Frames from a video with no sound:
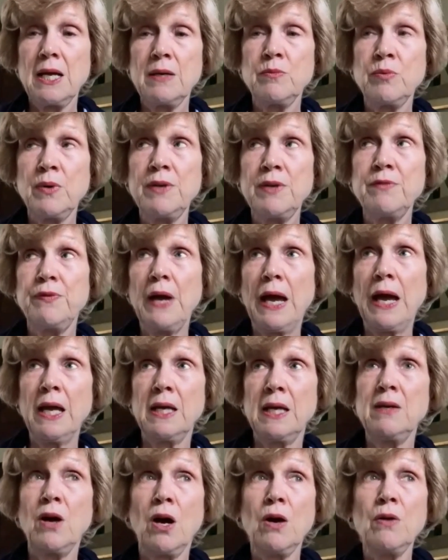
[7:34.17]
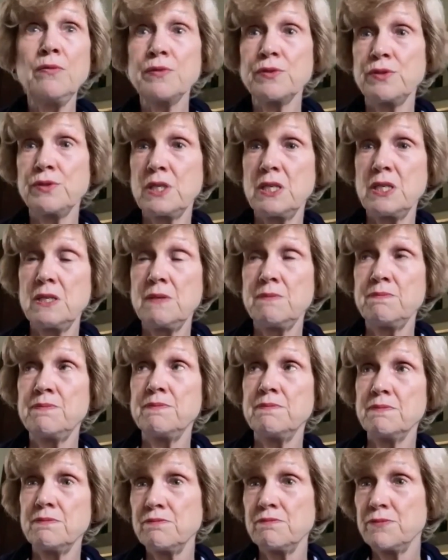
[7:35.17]
we've, over the
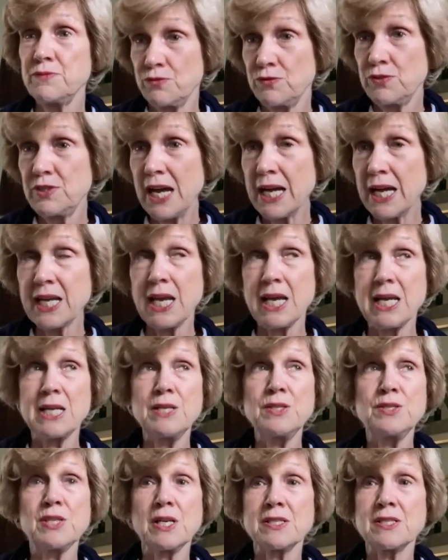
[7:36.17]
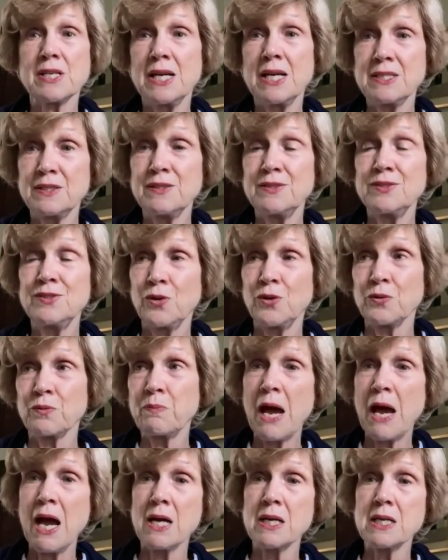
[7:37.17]
decades, as I look
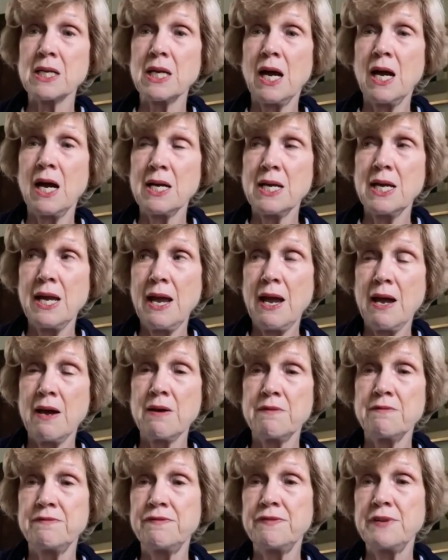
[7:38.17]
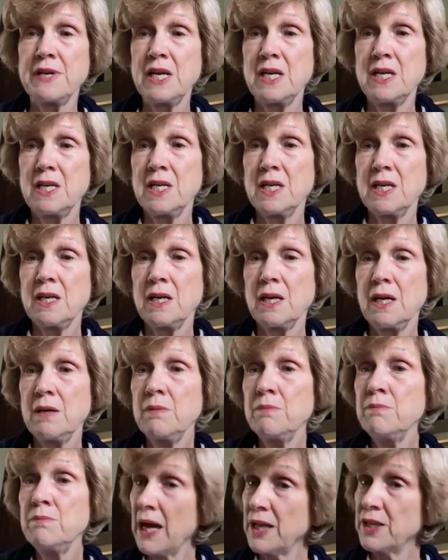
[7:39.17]
back, I have
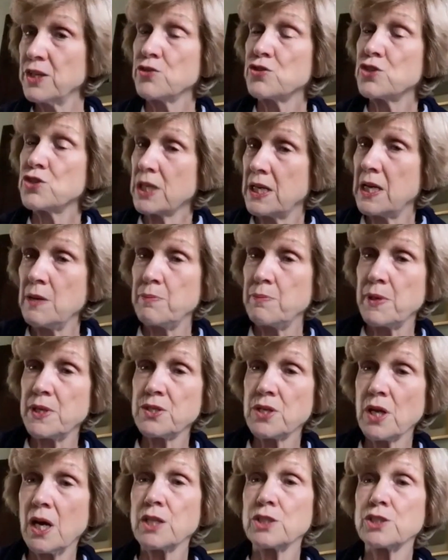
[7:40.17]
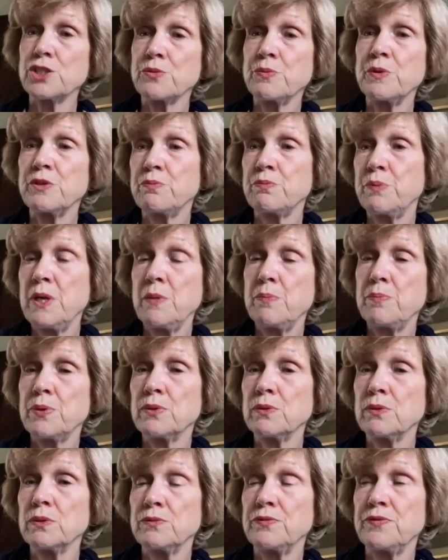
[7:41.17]
managed to keep in touch with
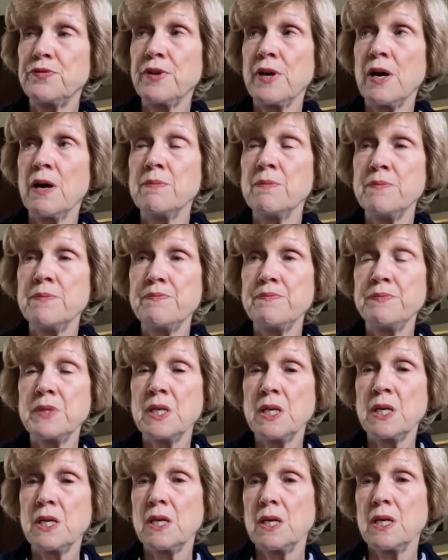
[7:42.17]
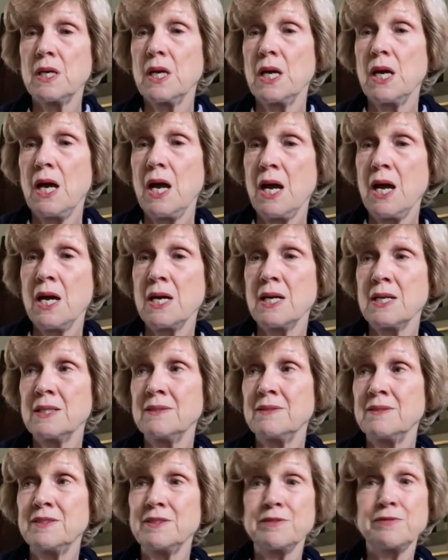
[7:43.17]
people from
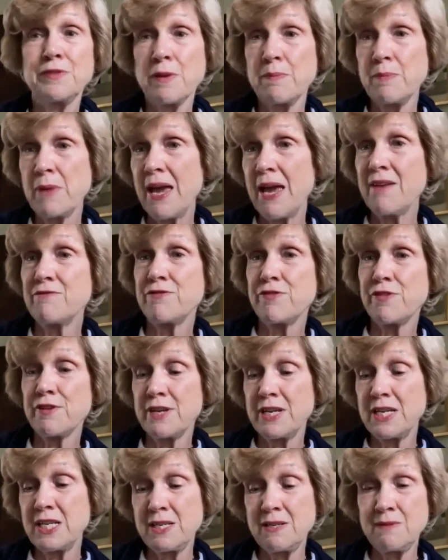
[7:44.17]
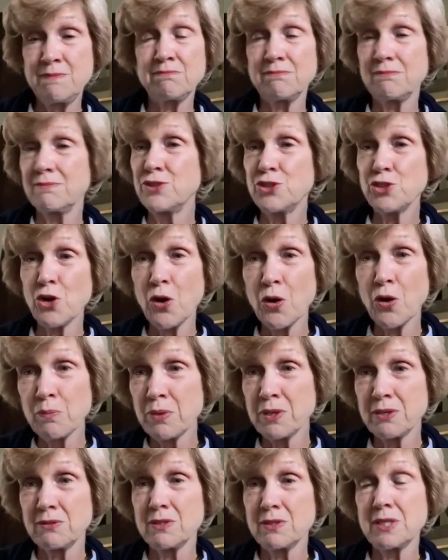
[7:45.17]
every job
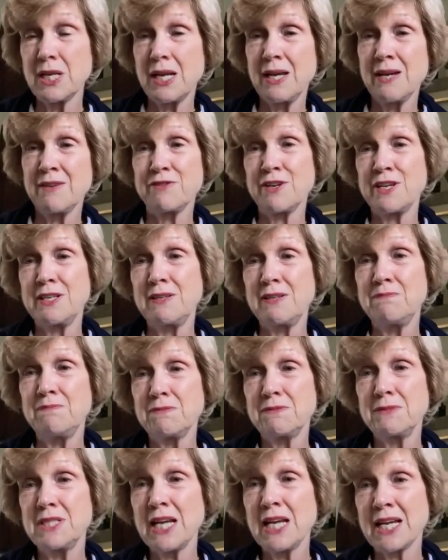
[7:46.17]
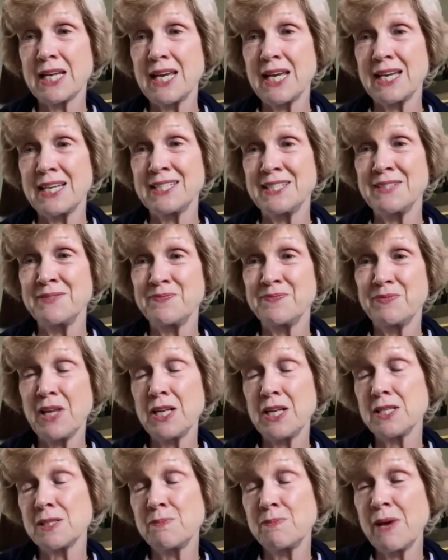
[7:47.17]
and every decade,
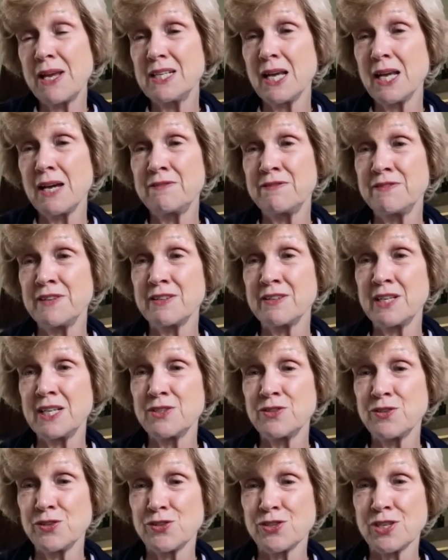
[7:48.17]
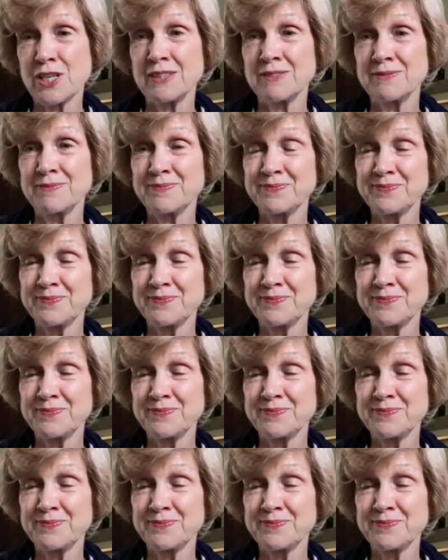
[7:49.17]
and it's made life very interesting.